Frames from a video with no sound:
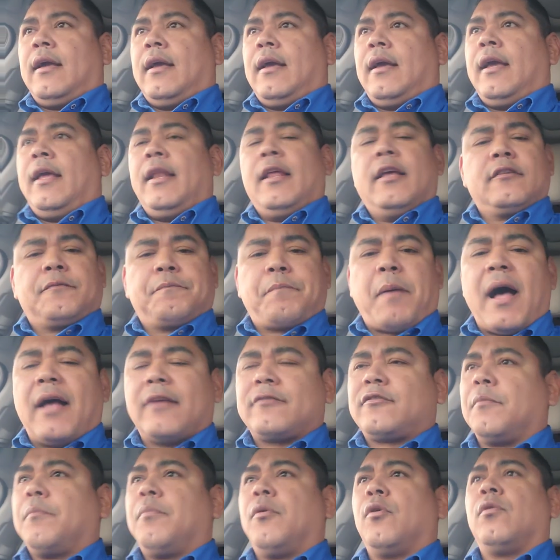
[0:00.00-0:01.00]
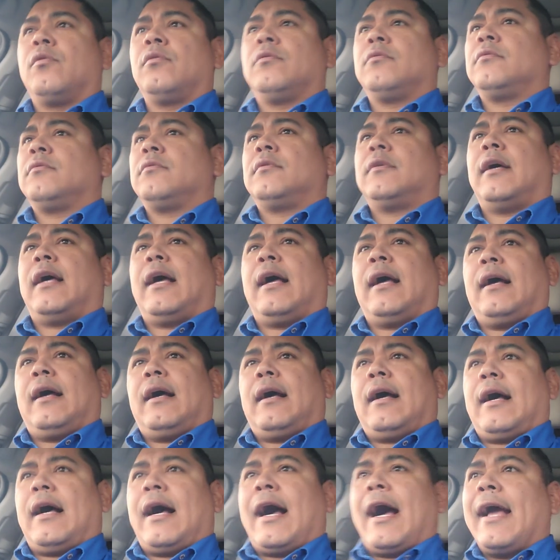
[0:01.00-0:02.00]
it is possible.
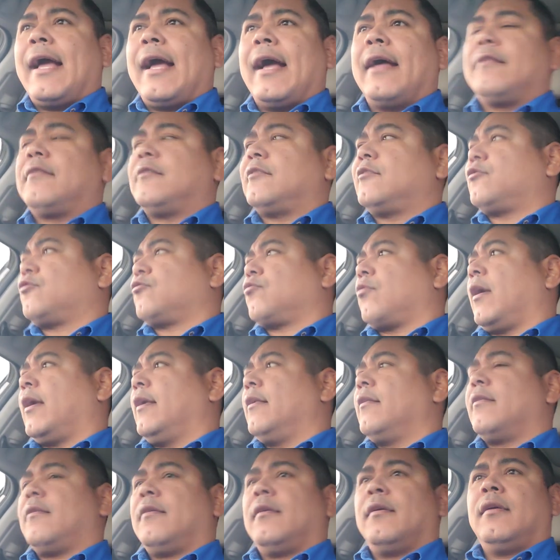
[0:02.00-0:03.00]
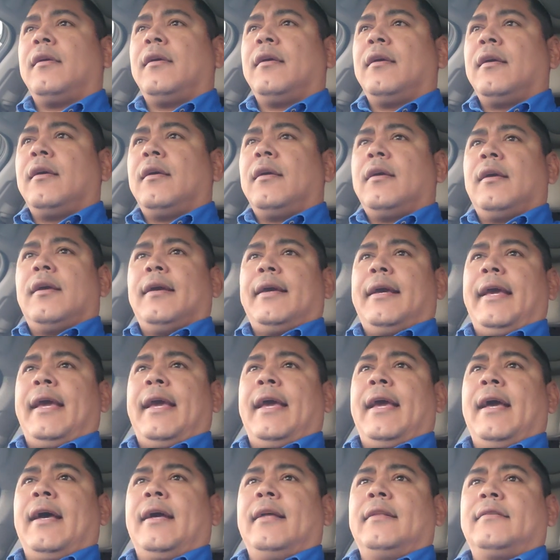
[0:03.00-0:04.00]
I had the strength,
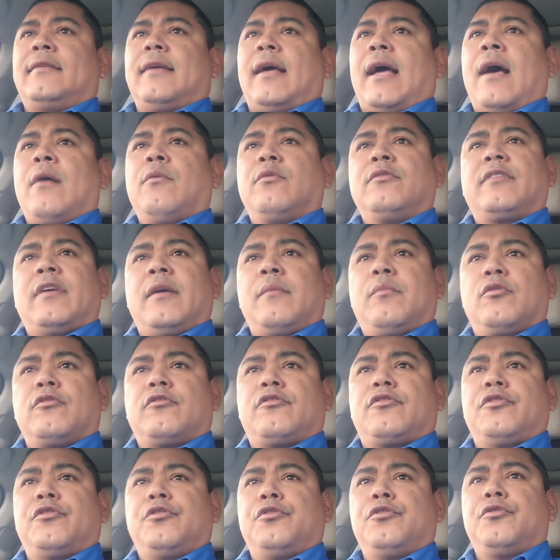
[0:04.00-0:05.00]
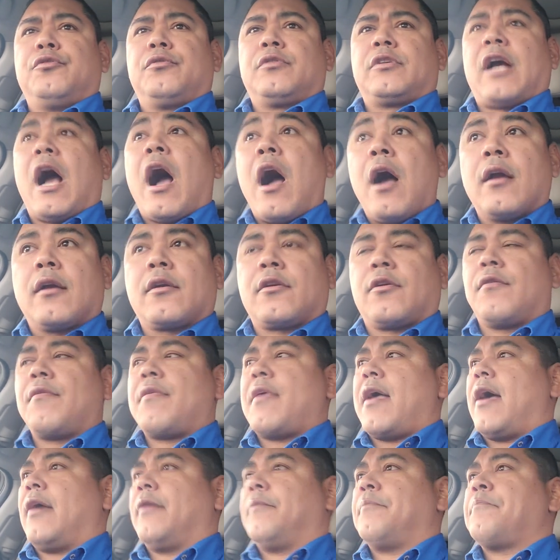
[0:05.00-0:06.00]
and I was able to conquer
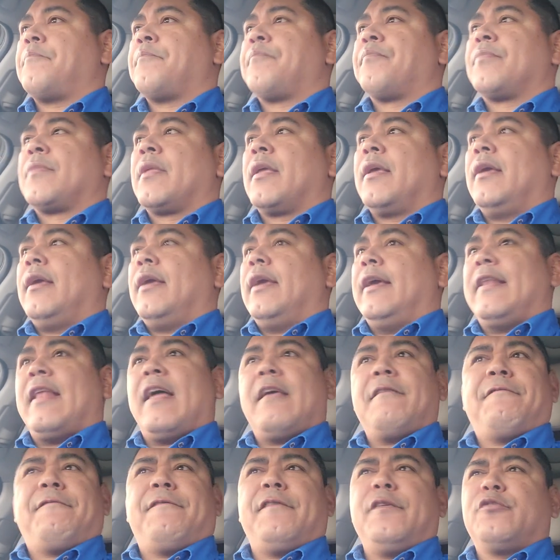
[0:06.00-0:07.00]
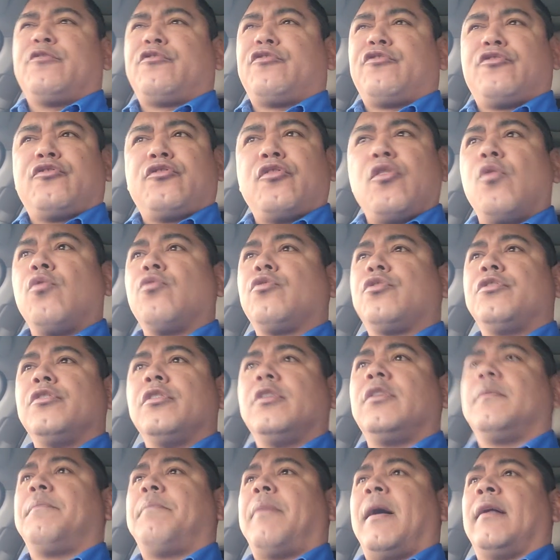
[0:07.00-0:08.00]
that, and I feel so
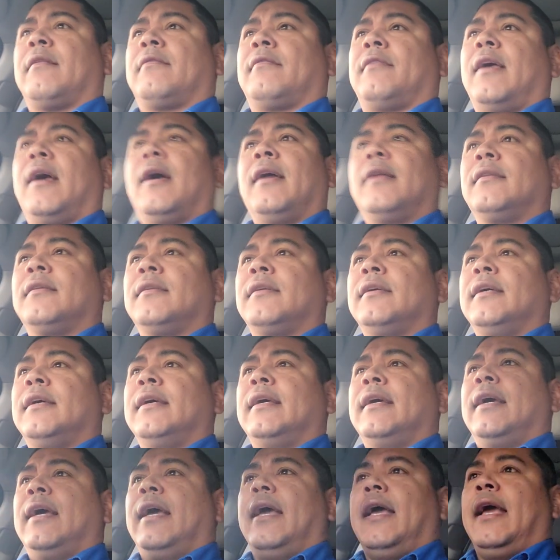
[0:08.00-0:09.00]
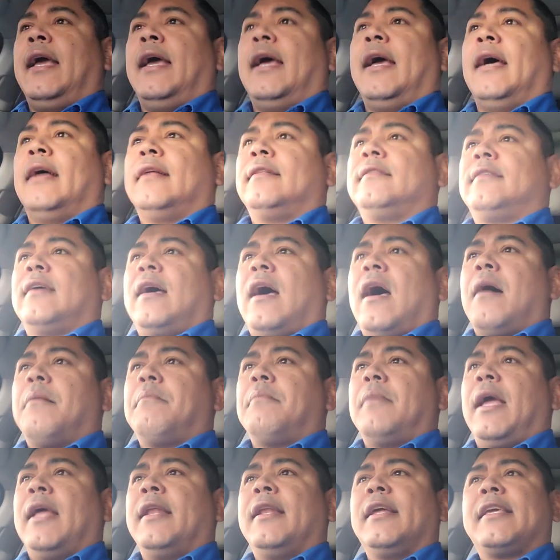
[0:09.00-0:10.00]
good about that.
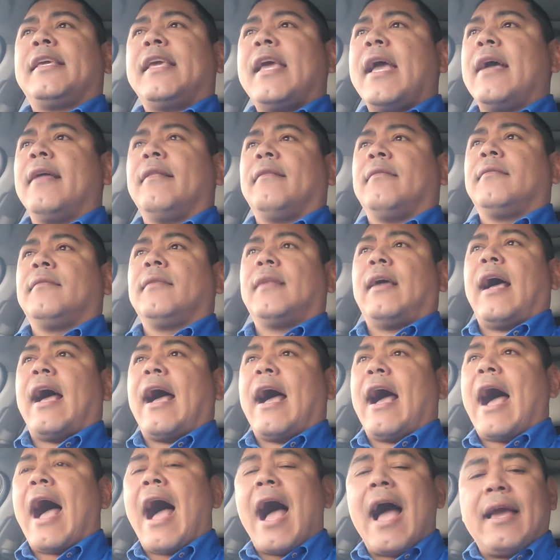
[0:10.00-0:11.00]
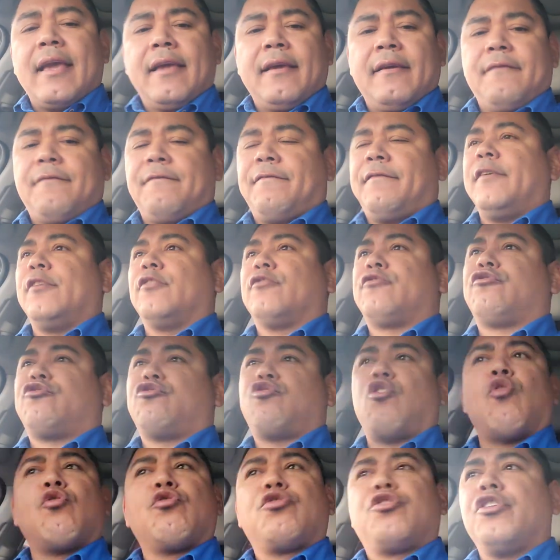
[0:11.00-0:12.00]
And again, I feel
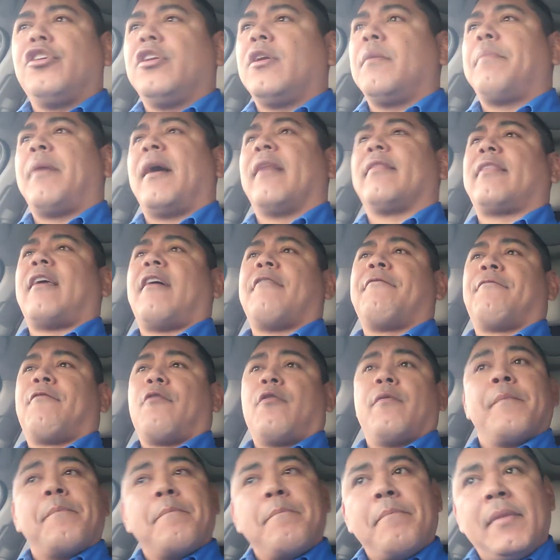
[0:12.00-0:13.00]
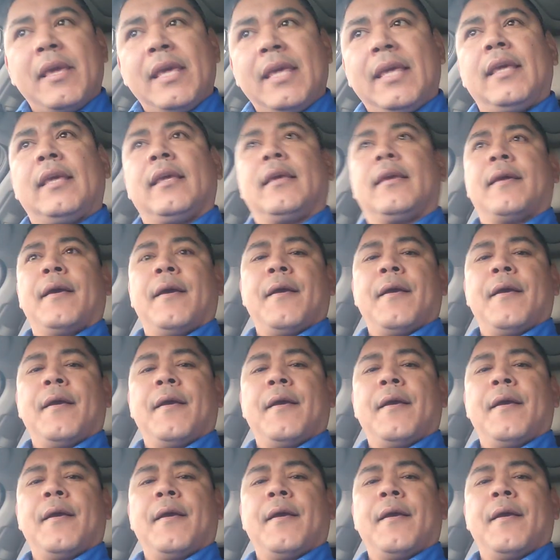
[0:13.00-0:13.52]
so good about that for me,